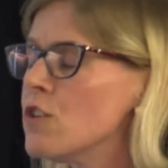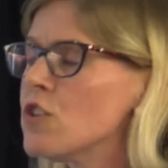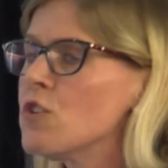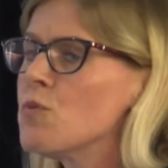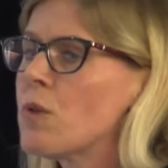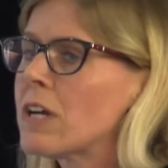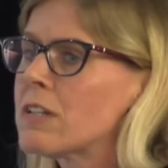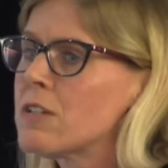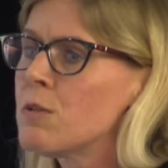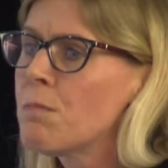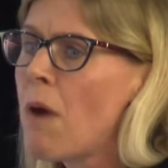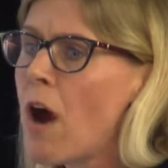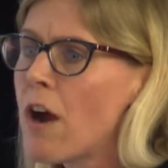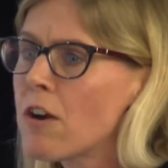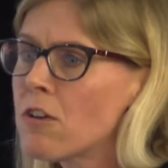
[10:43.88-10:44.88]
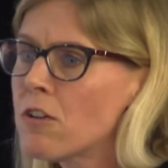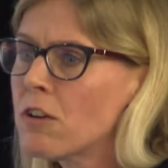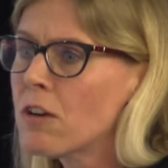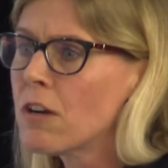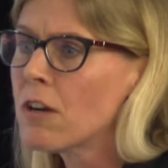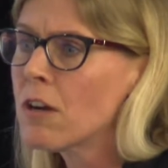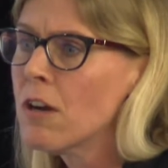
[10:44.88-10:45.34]
Do you want to
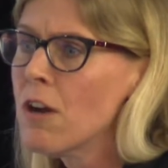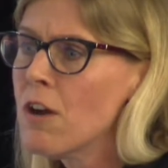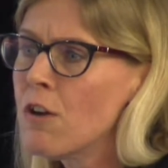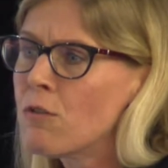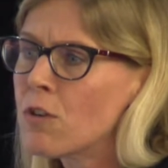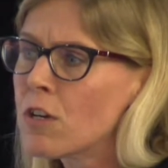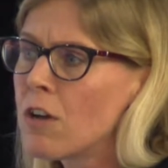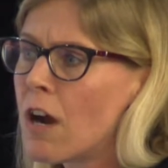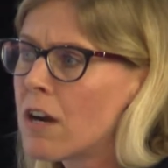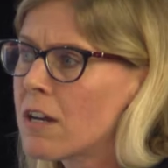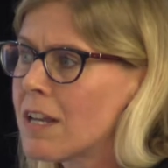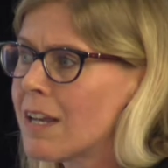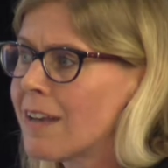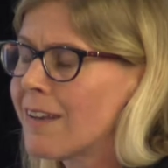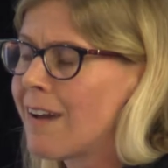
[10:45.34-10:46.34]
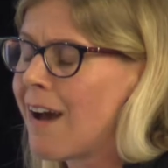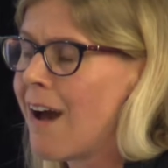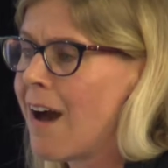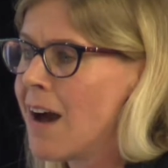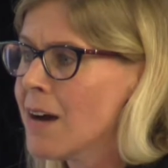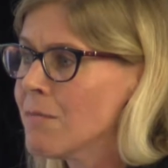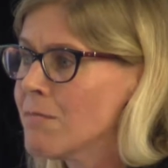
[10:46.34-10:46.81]
partner regarding
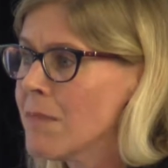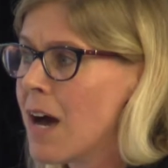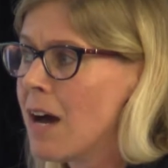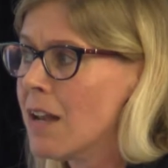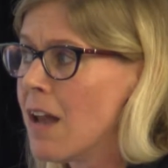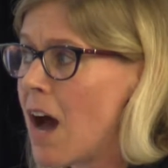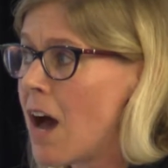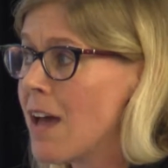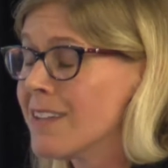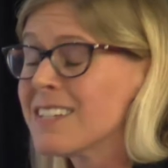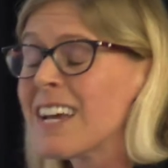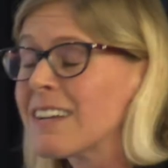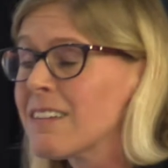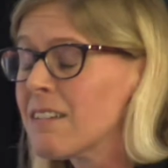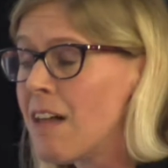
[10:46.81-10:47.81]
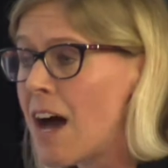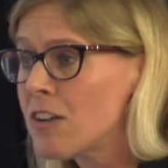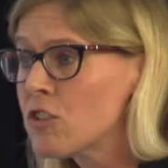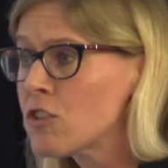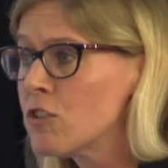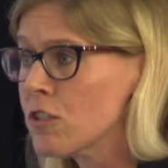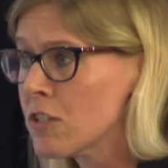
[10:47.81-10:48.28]
a
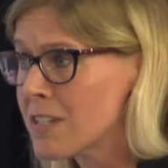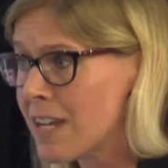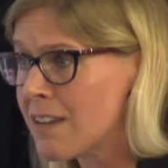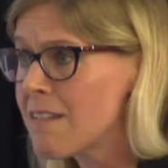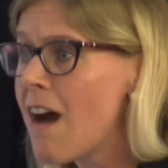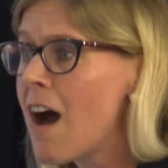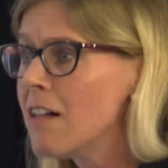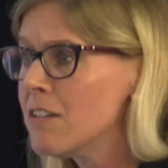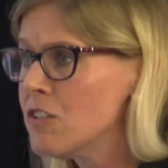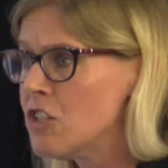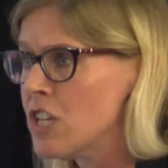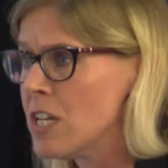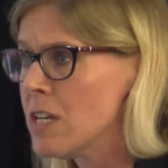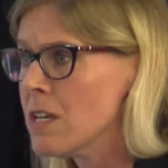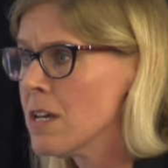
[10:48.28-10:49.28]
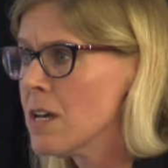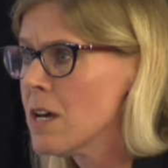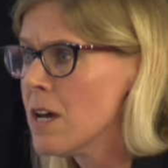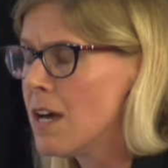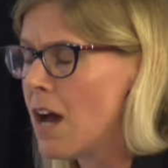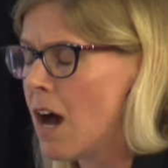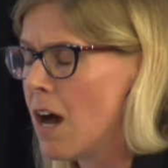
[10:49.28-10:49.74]
technological or technology
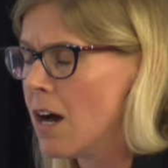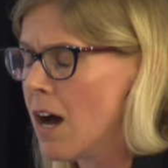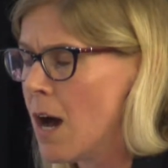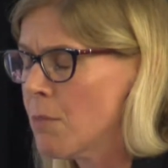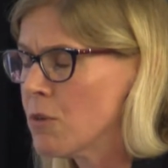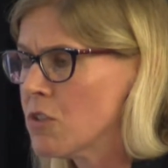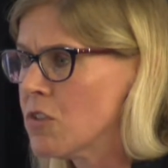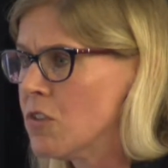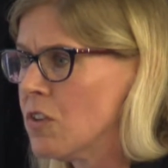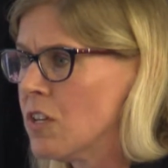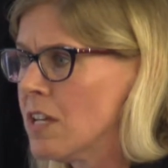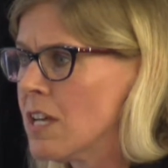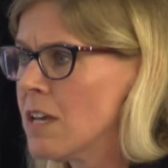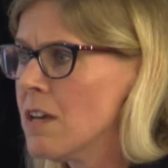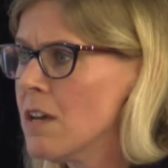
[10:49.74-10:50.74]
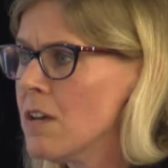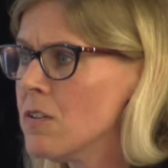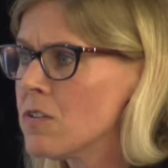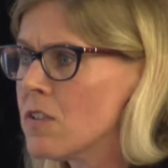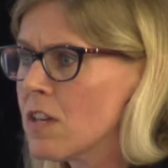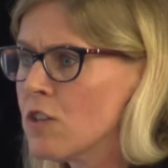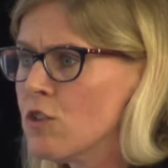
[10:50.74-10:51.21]
opportunity
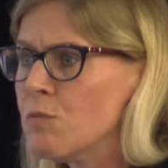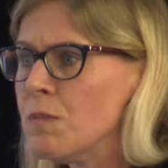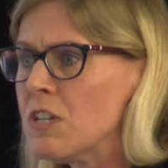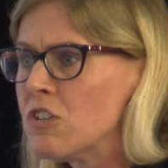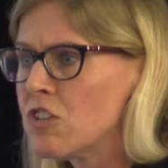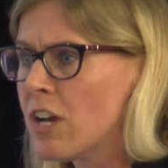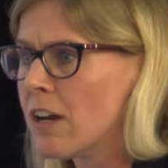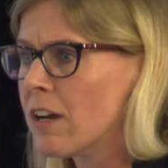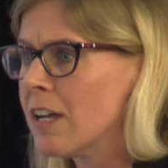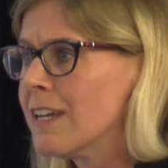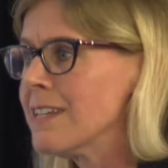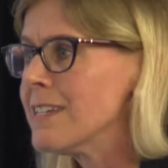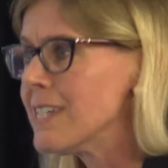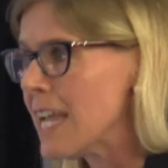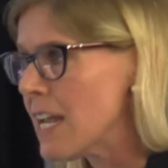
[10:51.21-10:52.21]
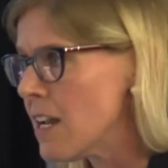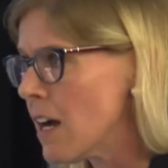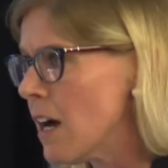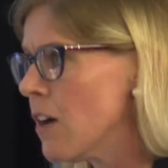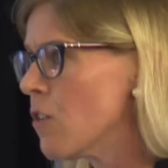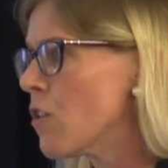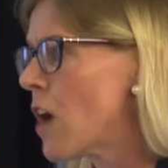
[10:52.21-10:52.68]
so that you'd be sharing
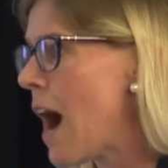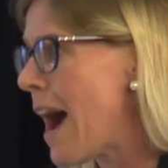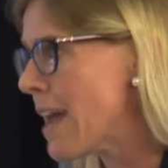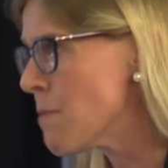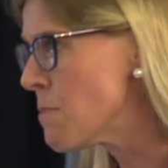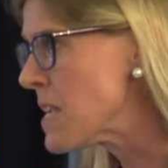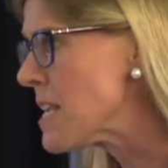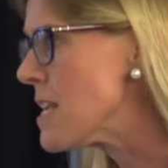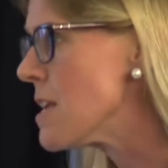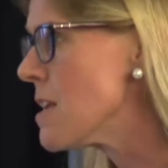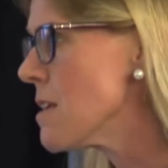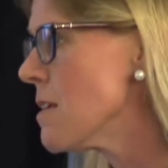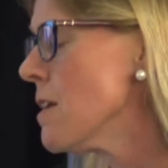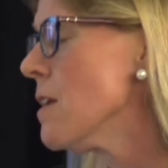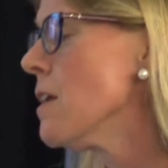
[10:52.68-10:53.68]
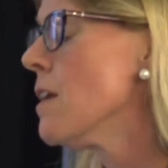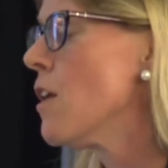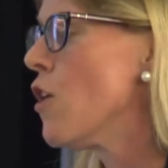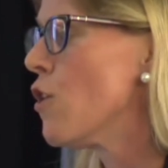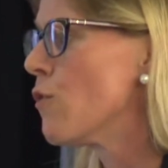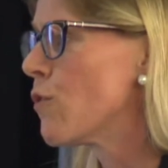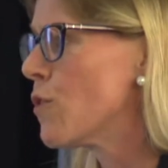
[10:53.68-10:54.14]
data or IP
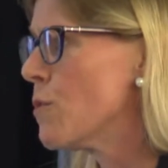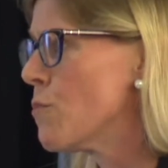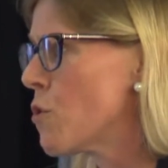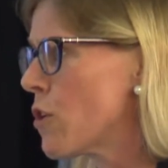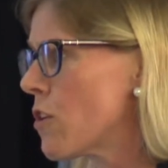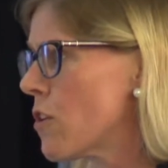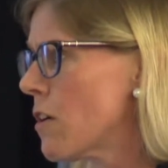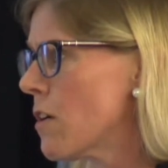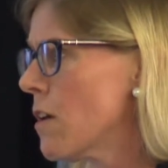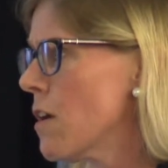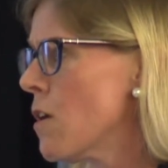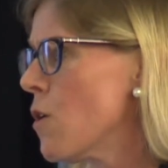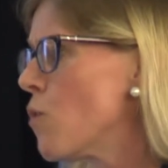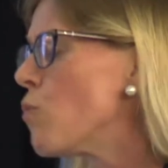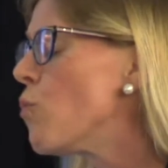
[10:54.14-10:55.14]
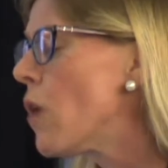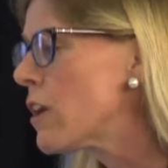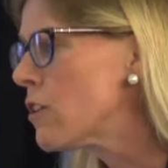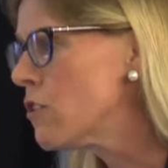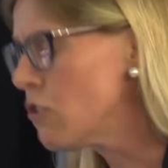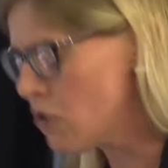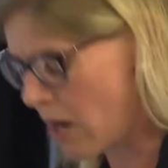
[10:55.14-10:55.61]
over the border? What
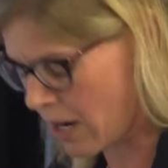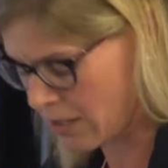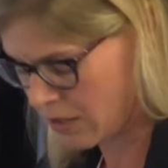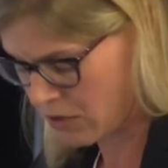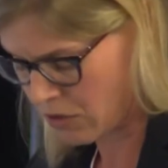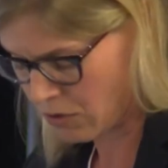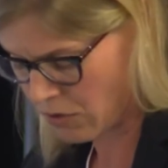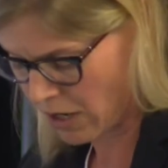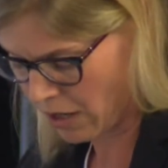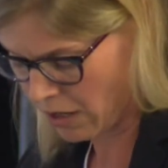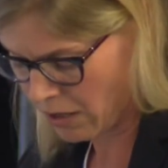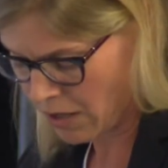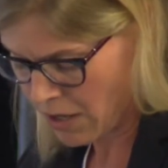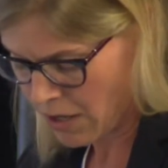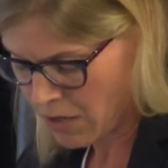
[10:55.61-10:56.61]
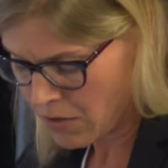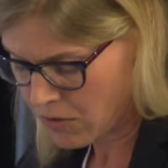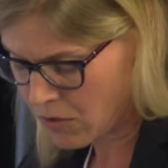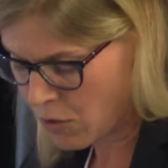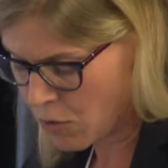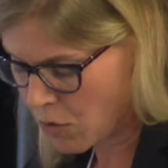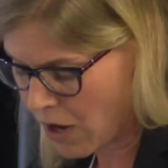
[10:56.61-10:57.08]
are you trying to do there?
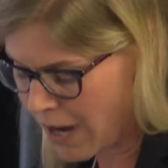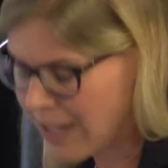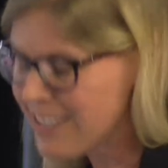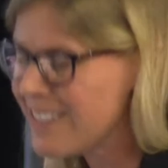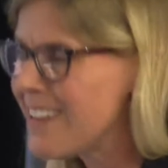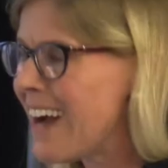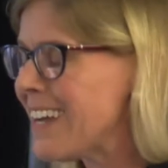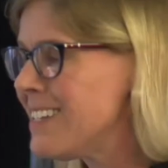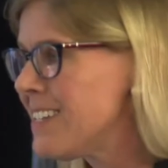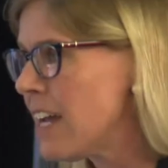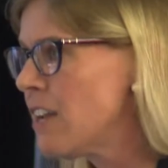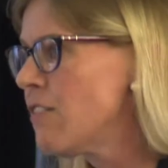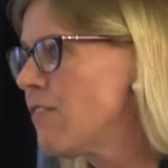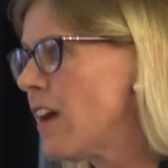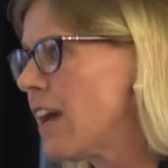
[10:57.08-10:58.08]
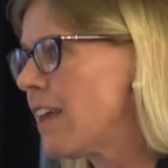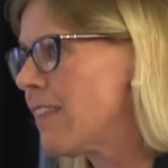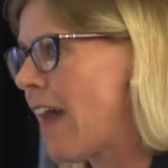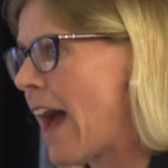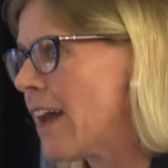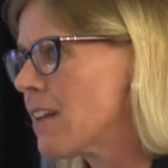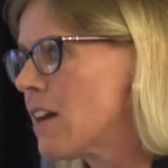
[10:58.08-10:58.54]
So identifying
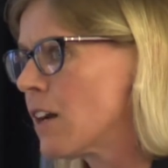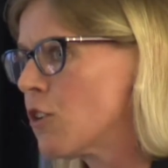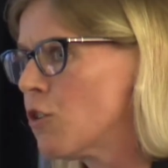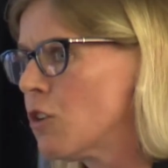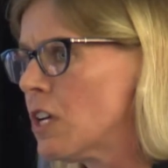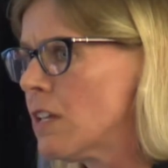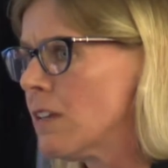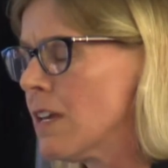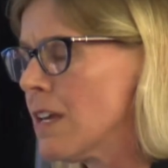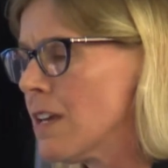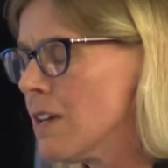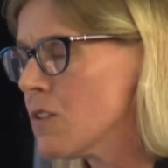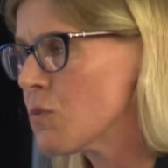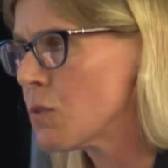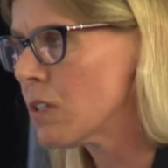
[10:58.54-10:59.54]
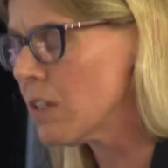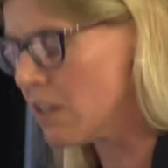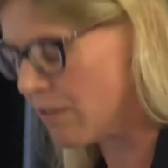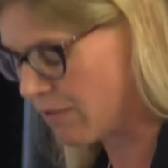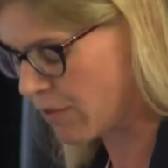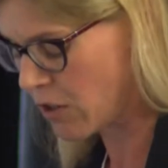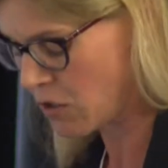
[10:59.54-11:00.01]
that concretely is really
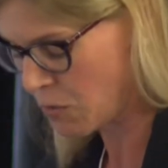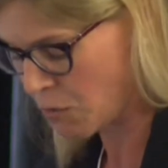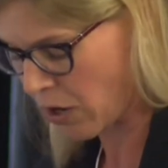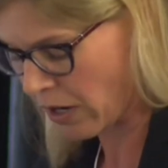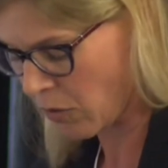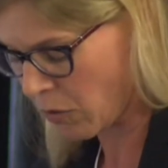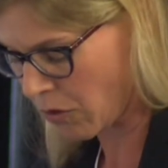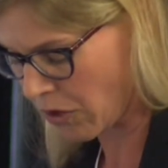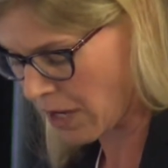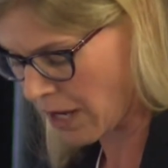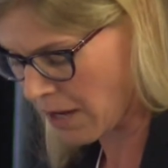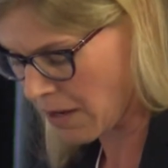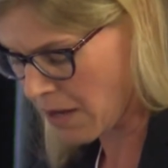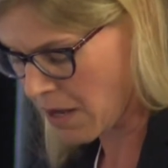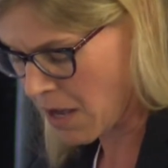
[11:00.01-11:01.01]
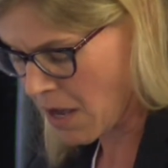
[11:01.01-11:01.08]
the first priority.